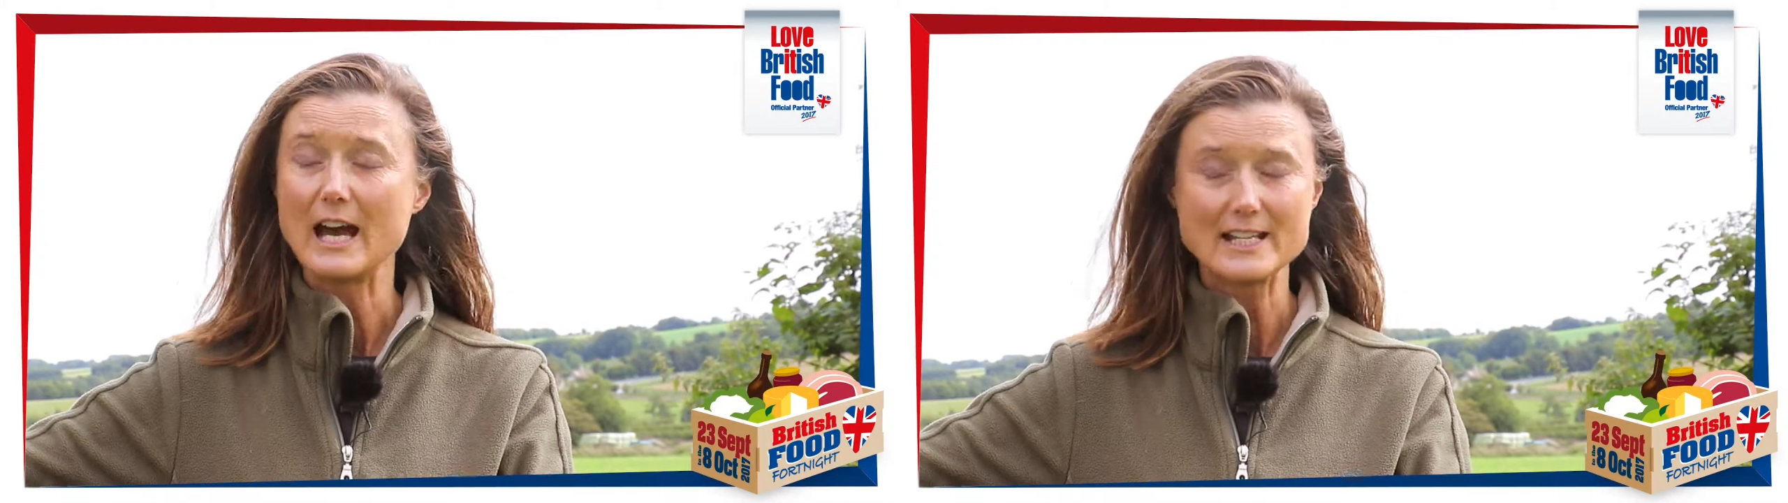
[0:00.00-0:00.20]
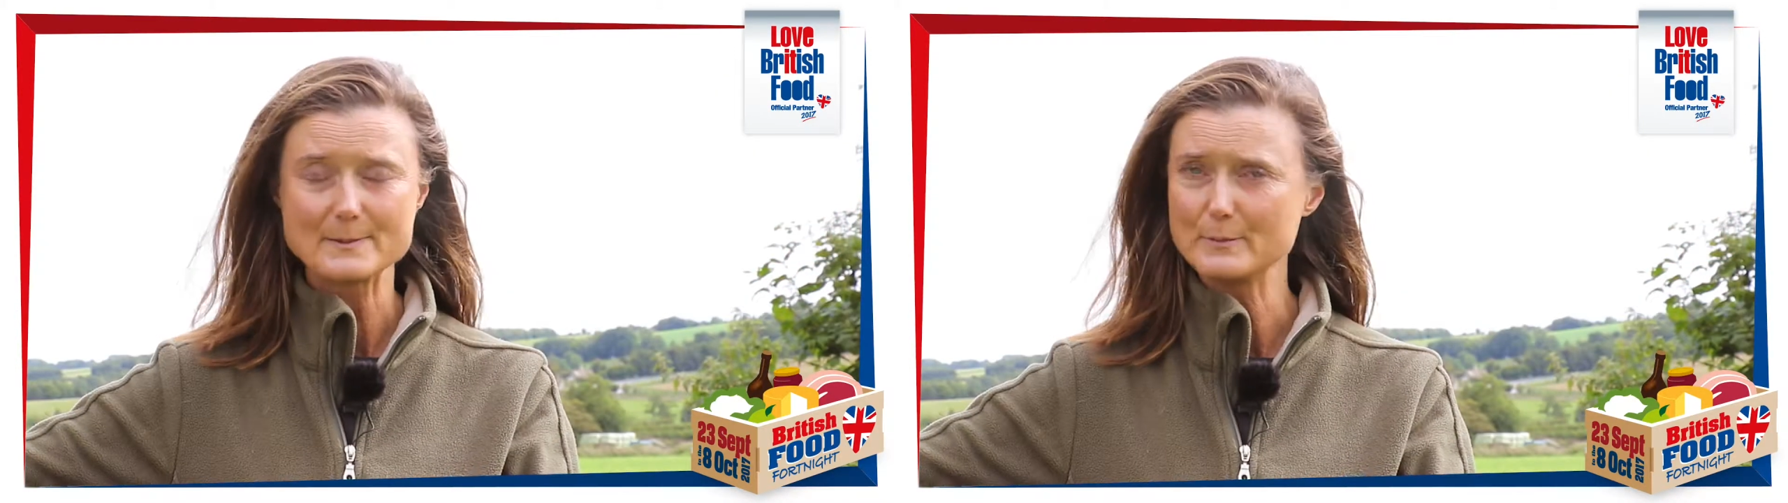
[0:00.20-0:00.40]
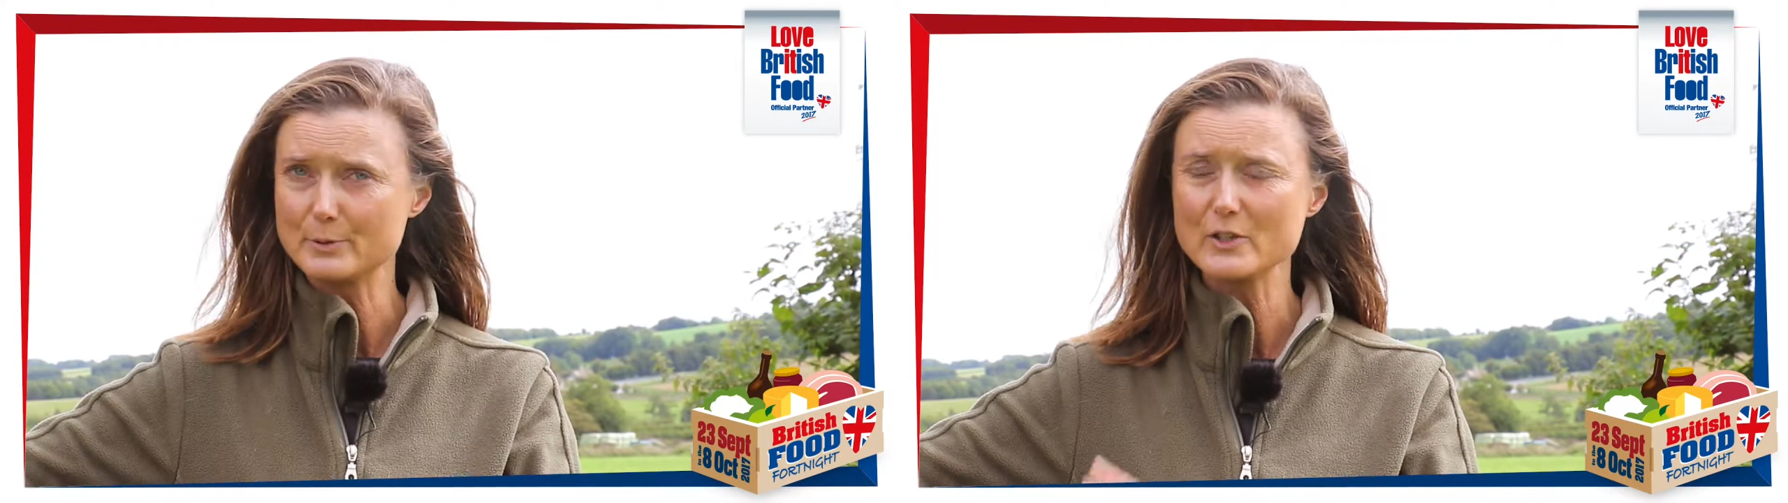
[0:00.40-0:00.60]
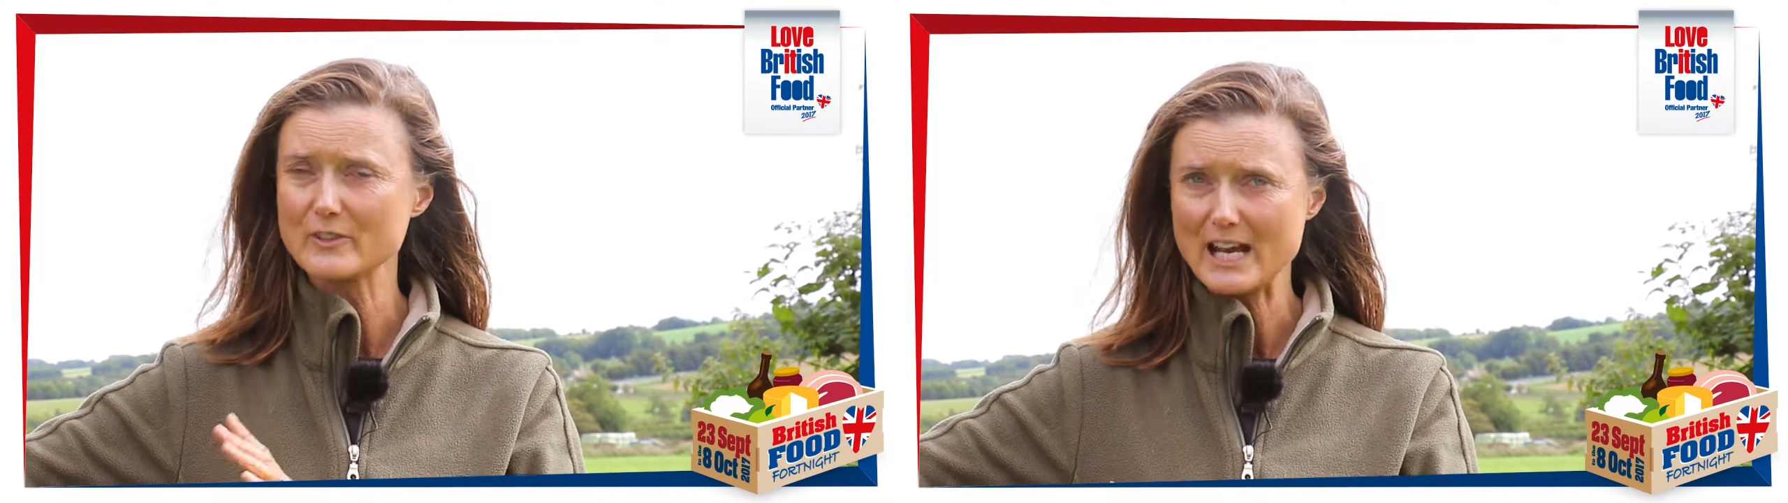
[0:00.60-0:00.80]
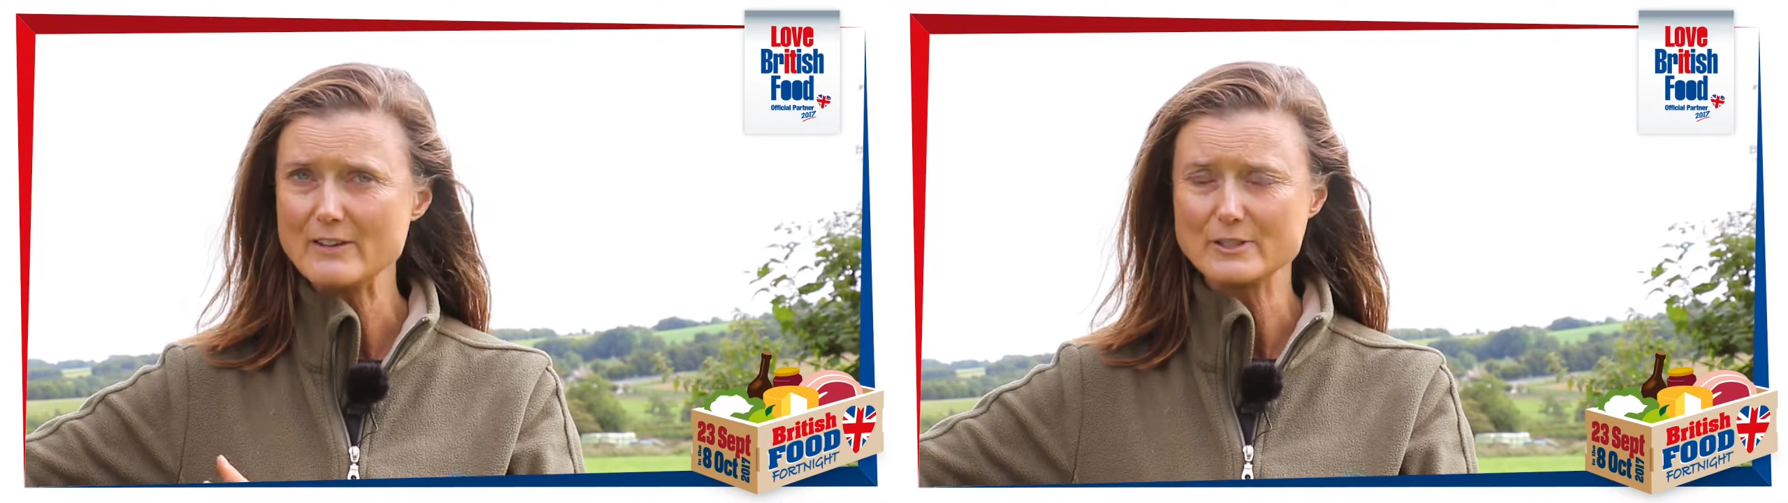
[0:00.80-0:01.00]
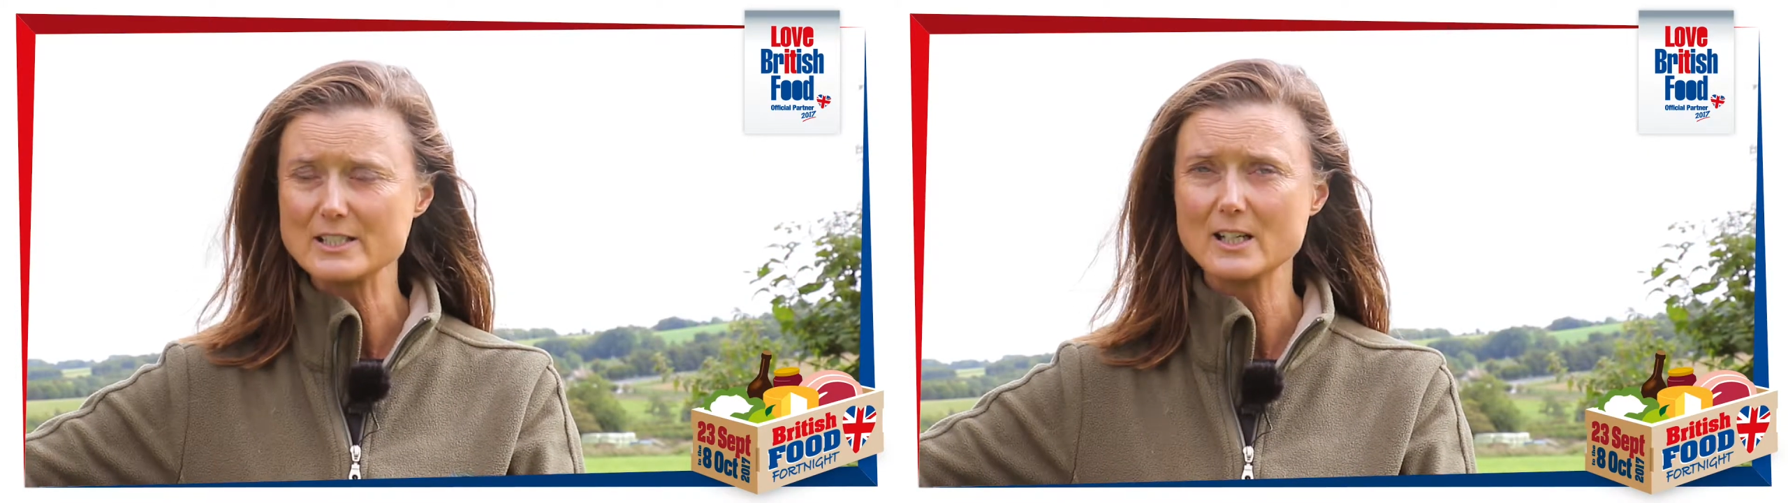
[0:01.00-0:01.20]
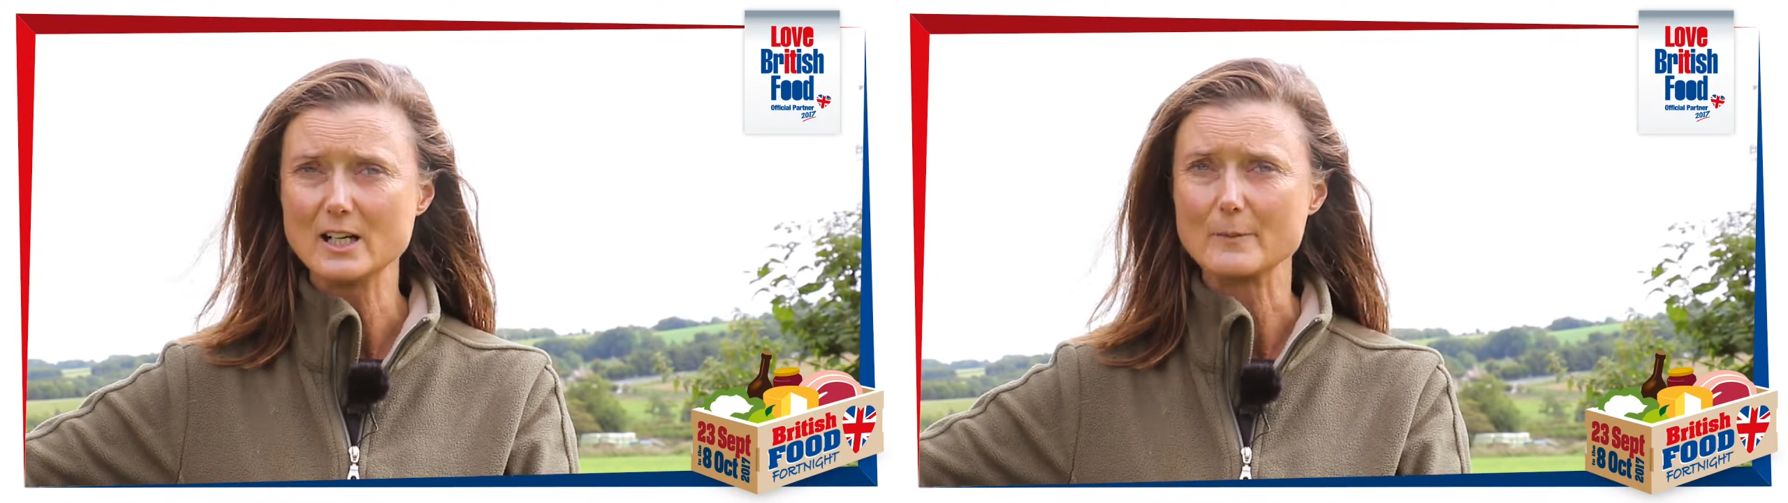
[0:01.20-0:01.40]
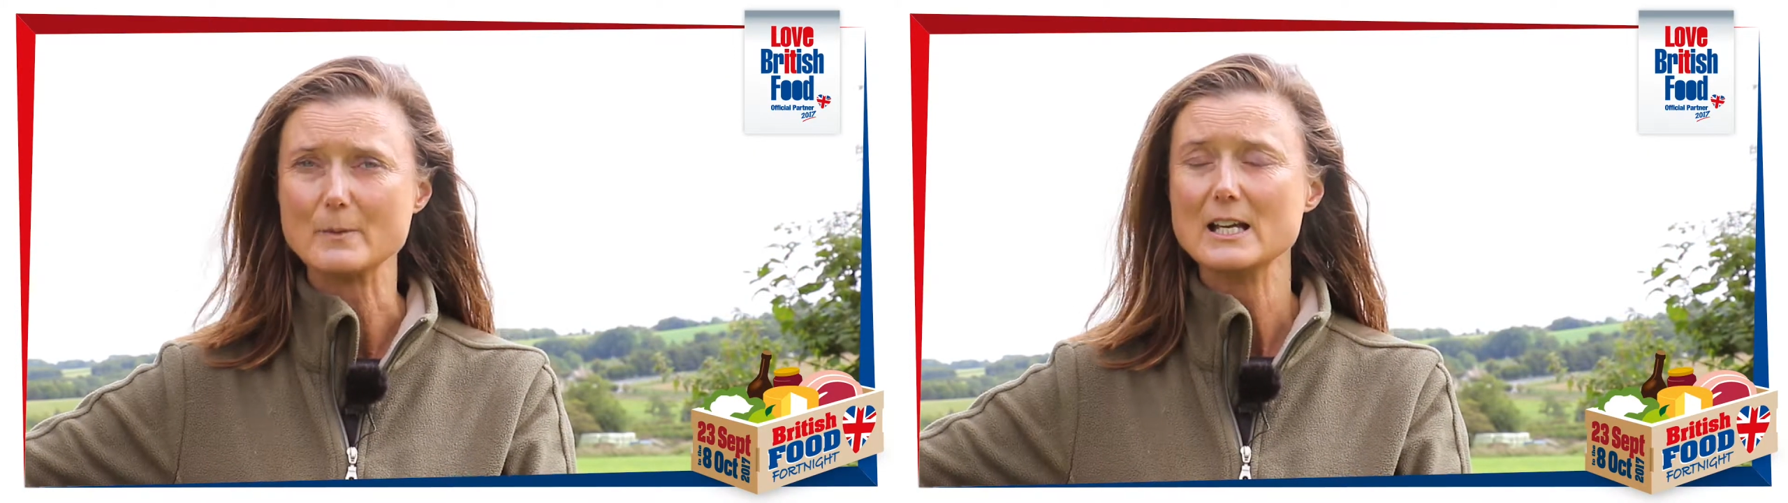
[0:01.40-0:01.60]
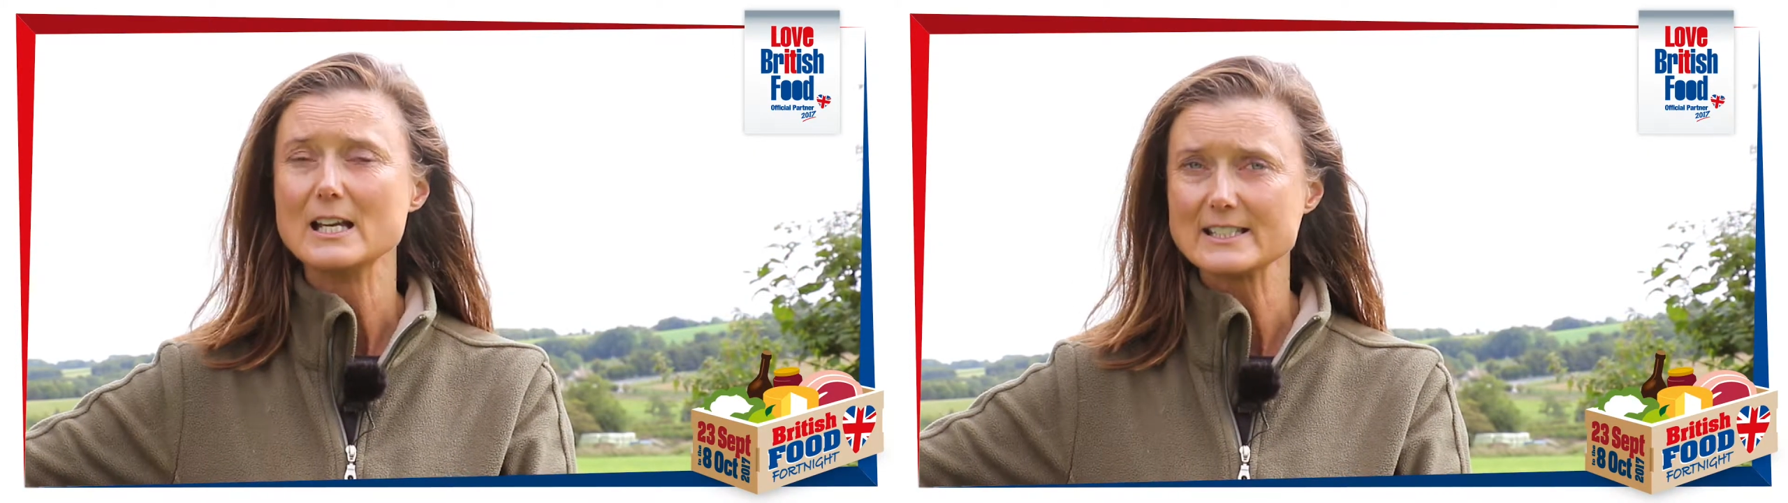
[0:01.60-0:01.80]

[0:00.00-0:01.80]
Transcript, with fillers: and it's been proven every time,